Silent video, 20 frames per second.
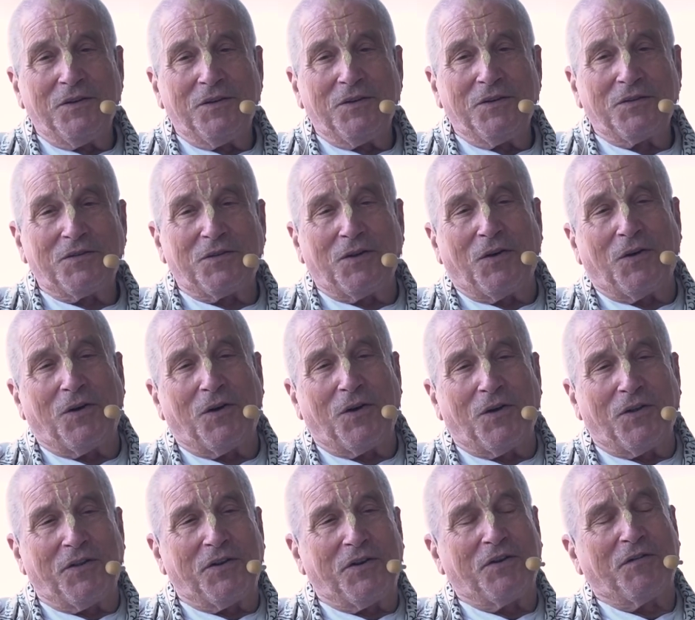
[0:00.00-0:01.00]
So
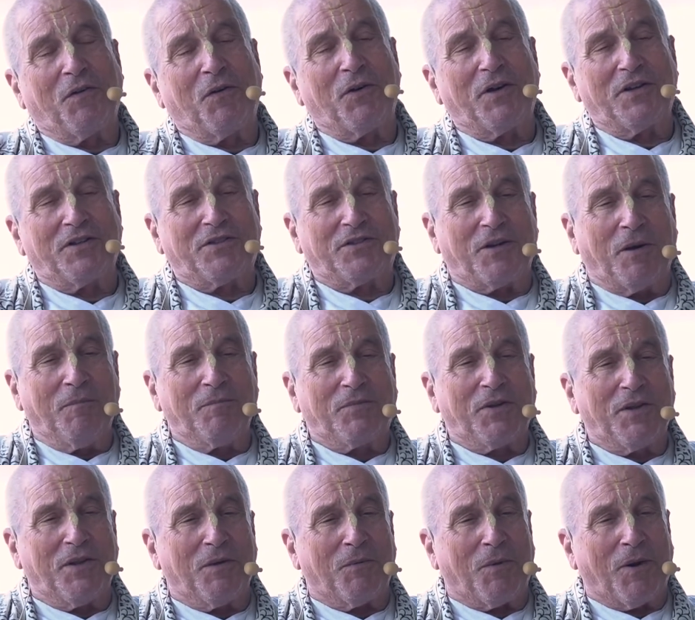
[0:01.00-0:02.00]
all the devotees jumped
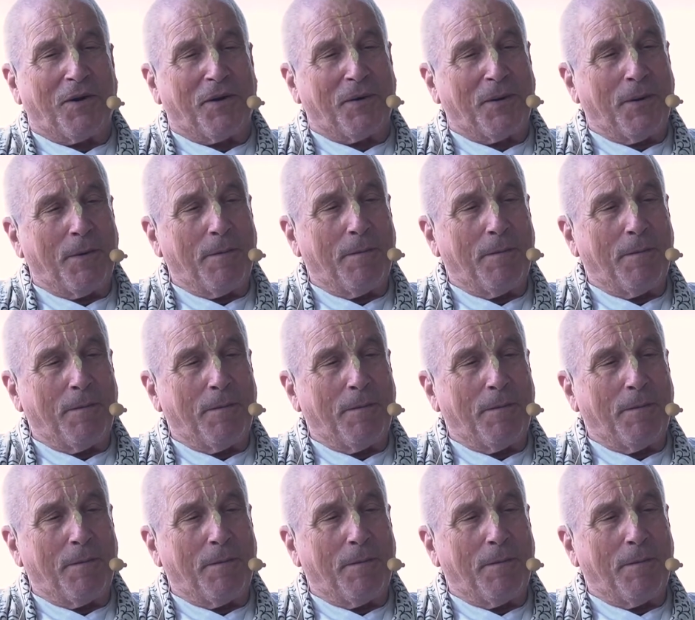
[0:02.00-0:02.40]
in the water.